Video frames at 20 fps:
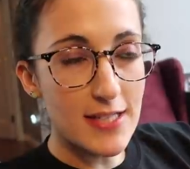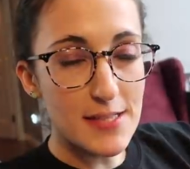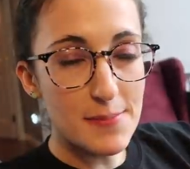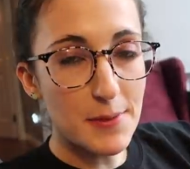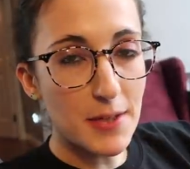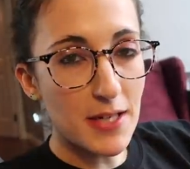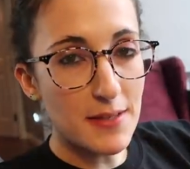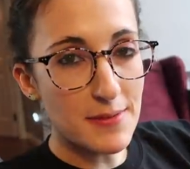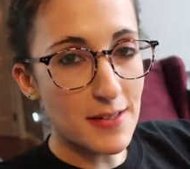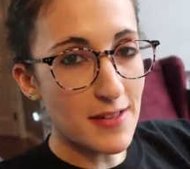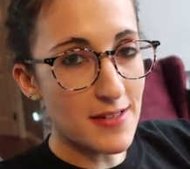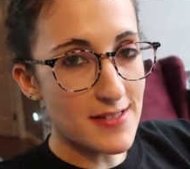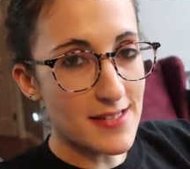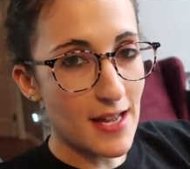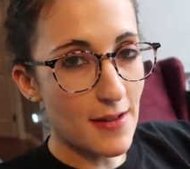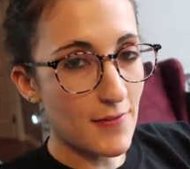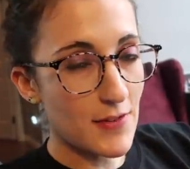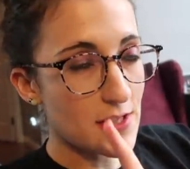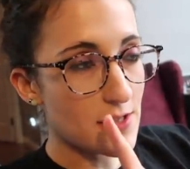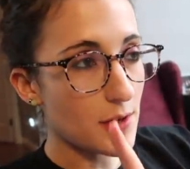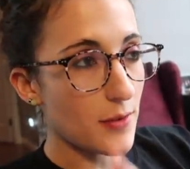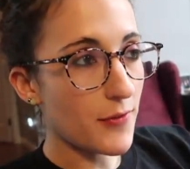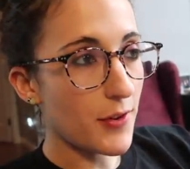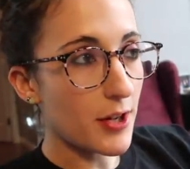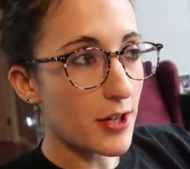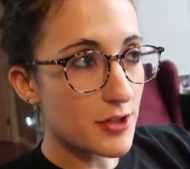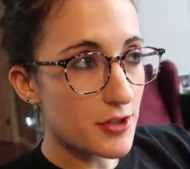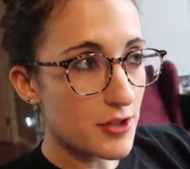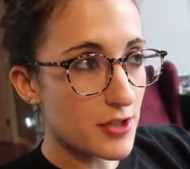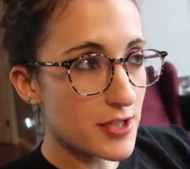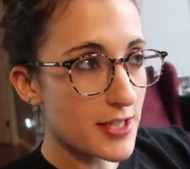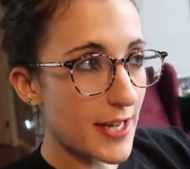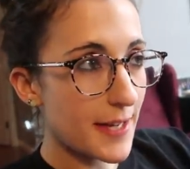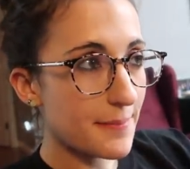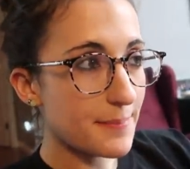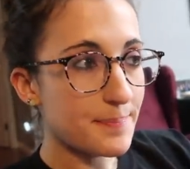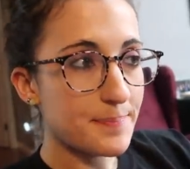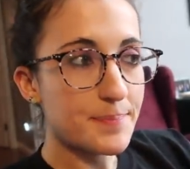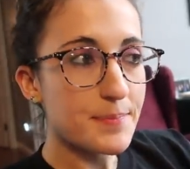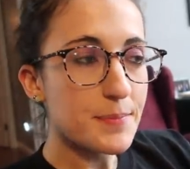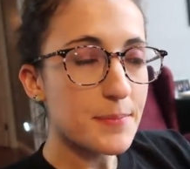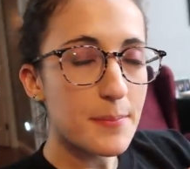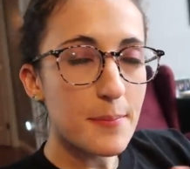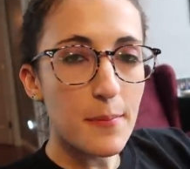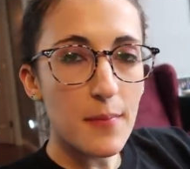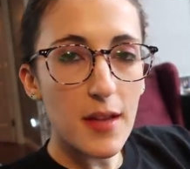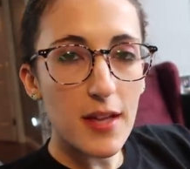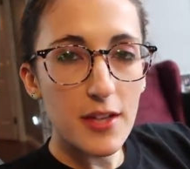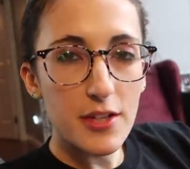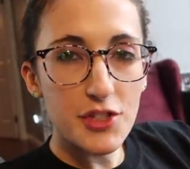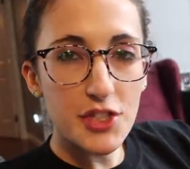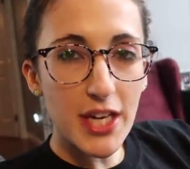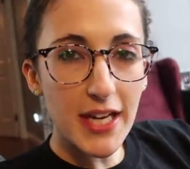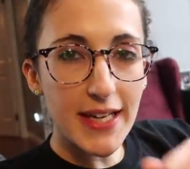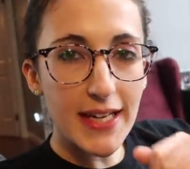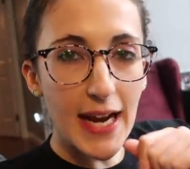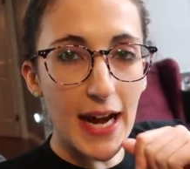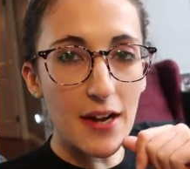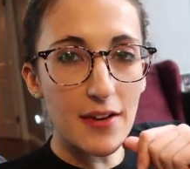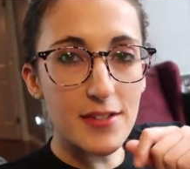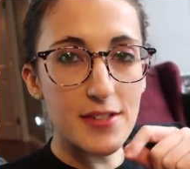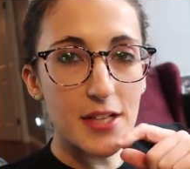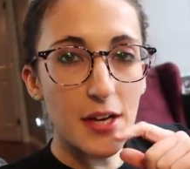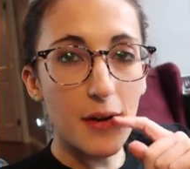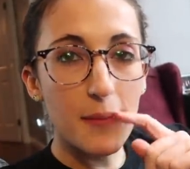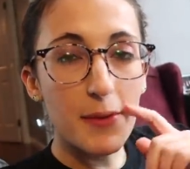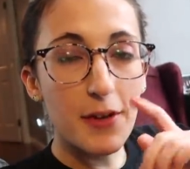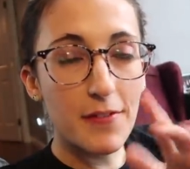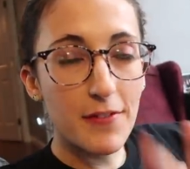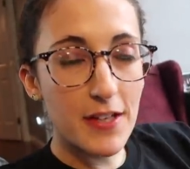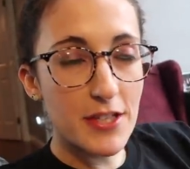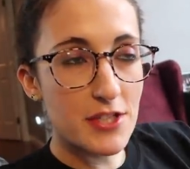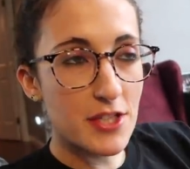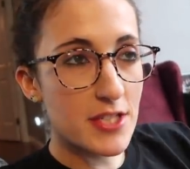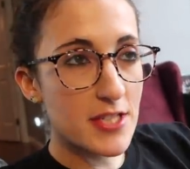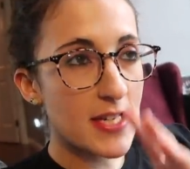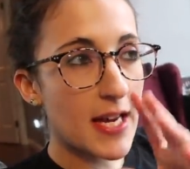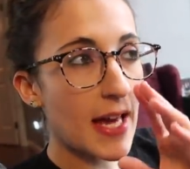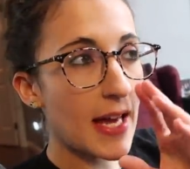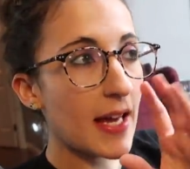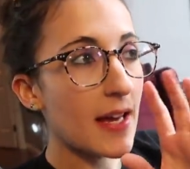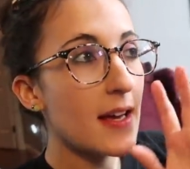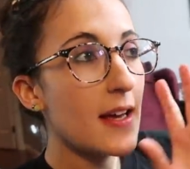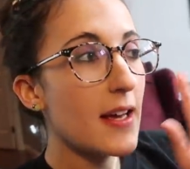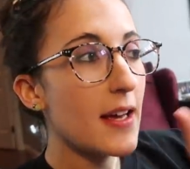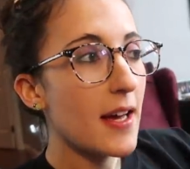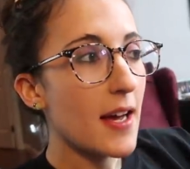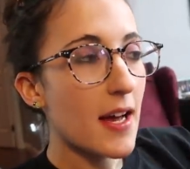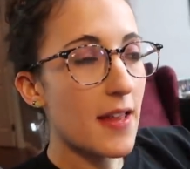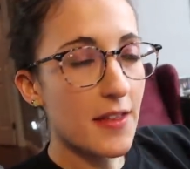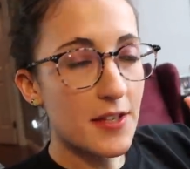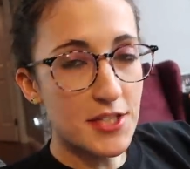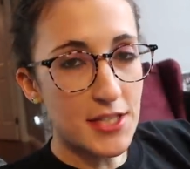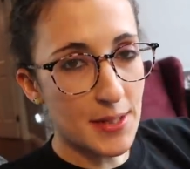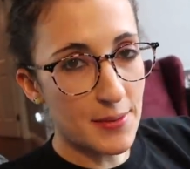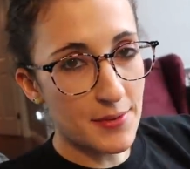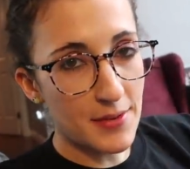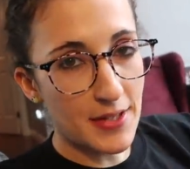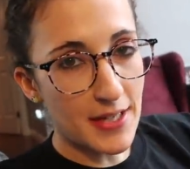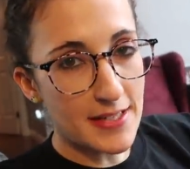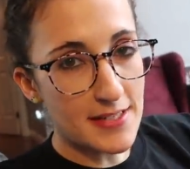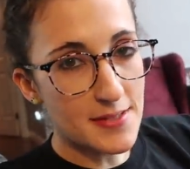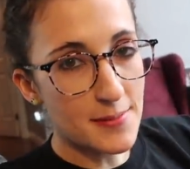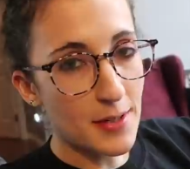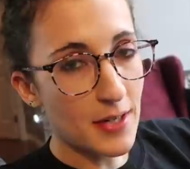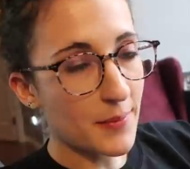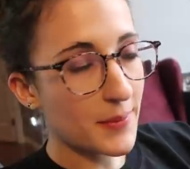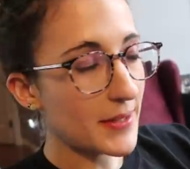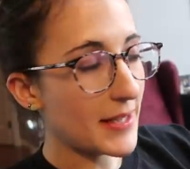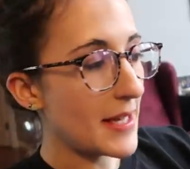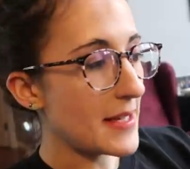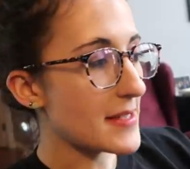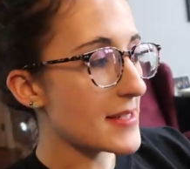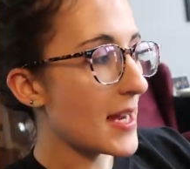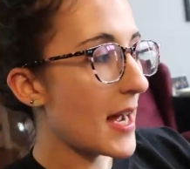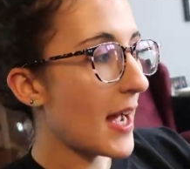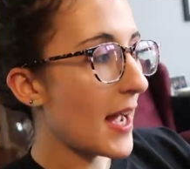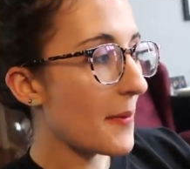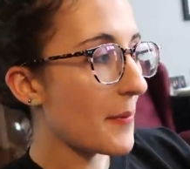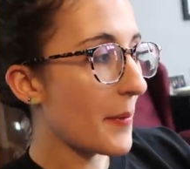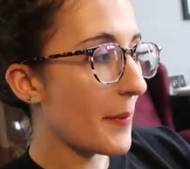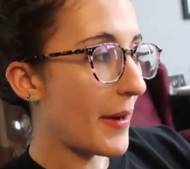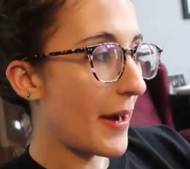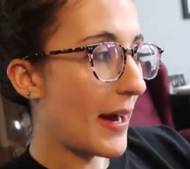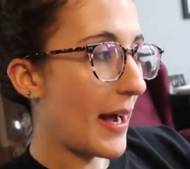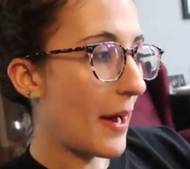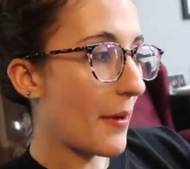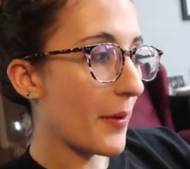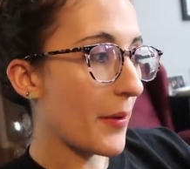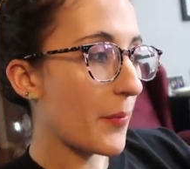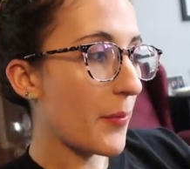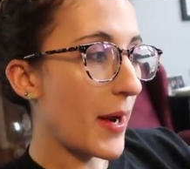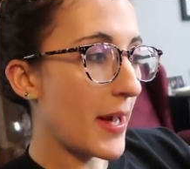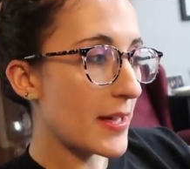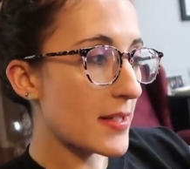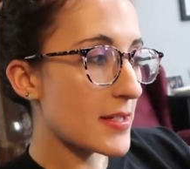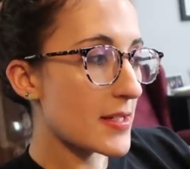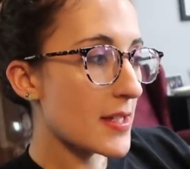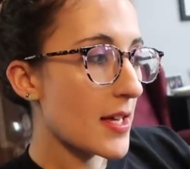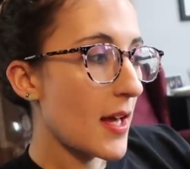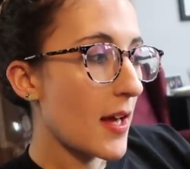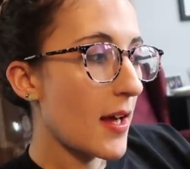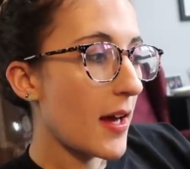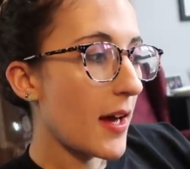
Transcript: This book comes out the 7th. So if you're interested, check it out. So I'm gonna finish it tonight and then check with you guys tomorrow one last time about how it went.